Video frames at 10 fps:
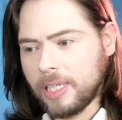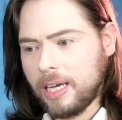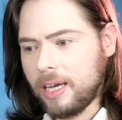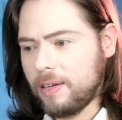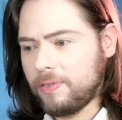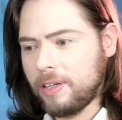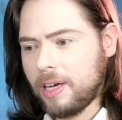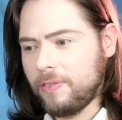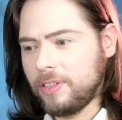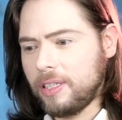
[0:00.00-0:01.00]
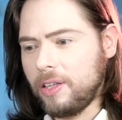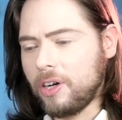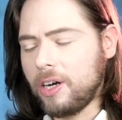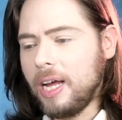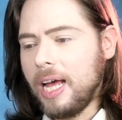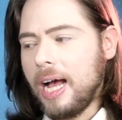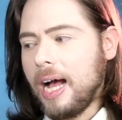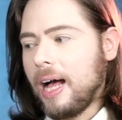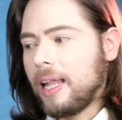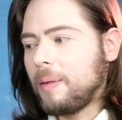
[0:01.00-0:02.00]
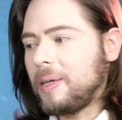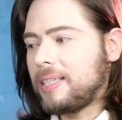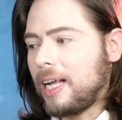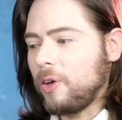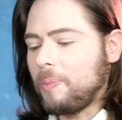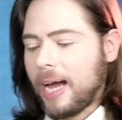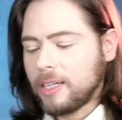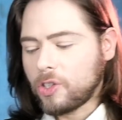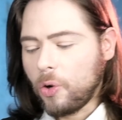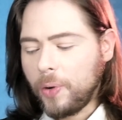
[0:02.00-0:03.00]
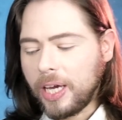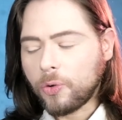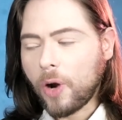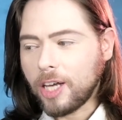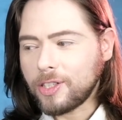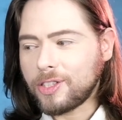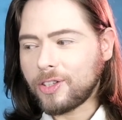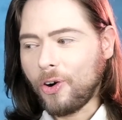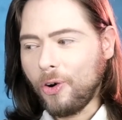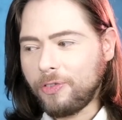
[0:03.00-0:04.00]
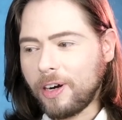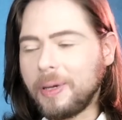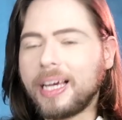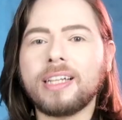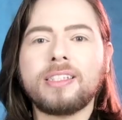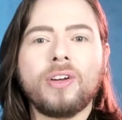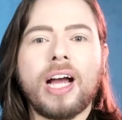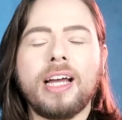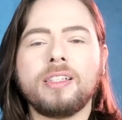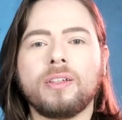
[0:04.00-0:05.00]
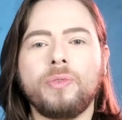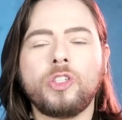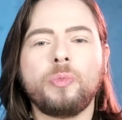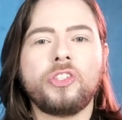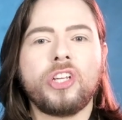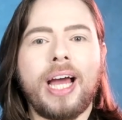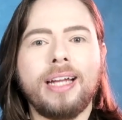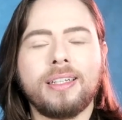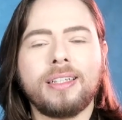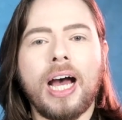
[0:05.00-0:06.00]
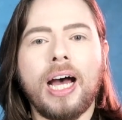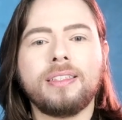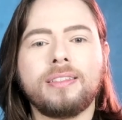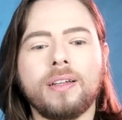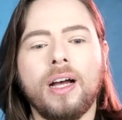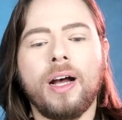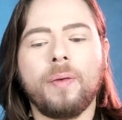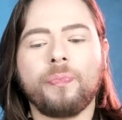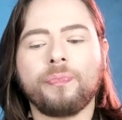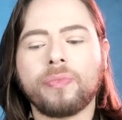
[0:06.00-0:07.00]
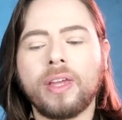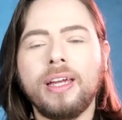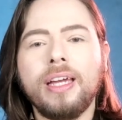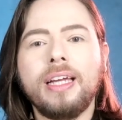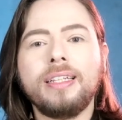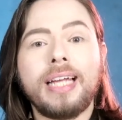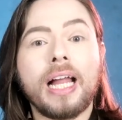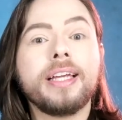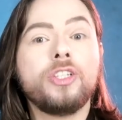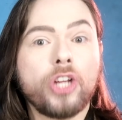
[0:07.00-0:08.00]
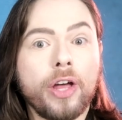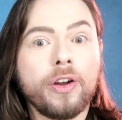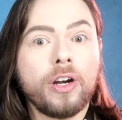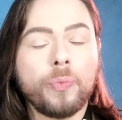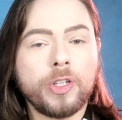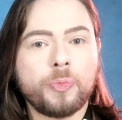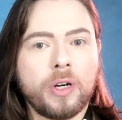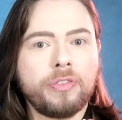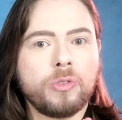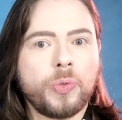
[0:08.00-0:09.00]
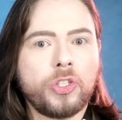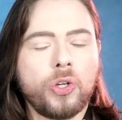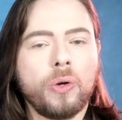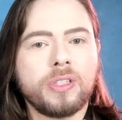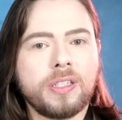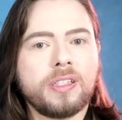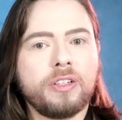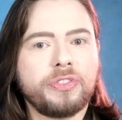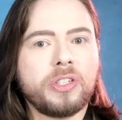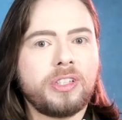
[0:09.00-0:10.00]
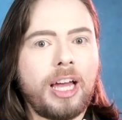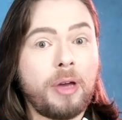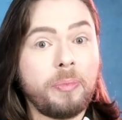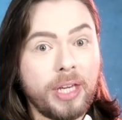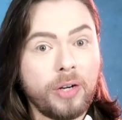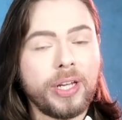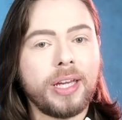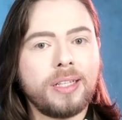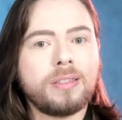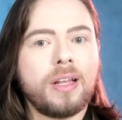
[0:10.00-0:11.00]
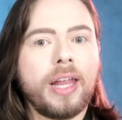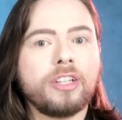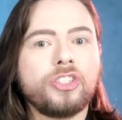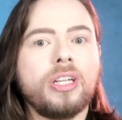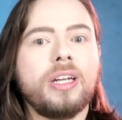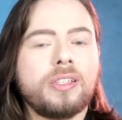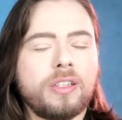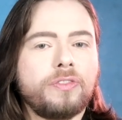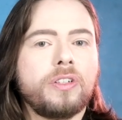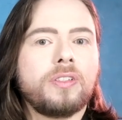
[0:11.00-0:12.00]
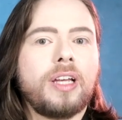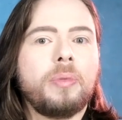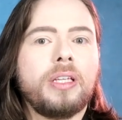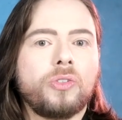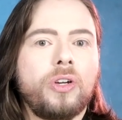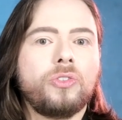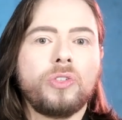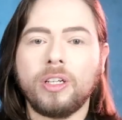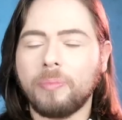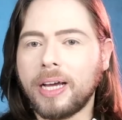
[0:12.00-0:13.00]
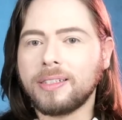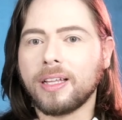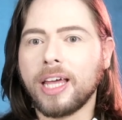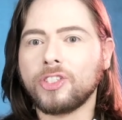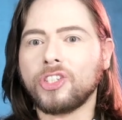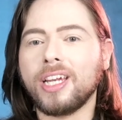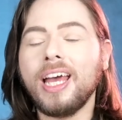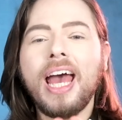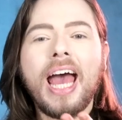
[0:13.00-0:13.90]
I haven't either. Let me tell you my. So we crossed over because you guys, Rich Mitch and I did not. Tell each other which perfumes we chose. This is the first time I'm hearing his selection, and it's the first time he's going to hear my selection.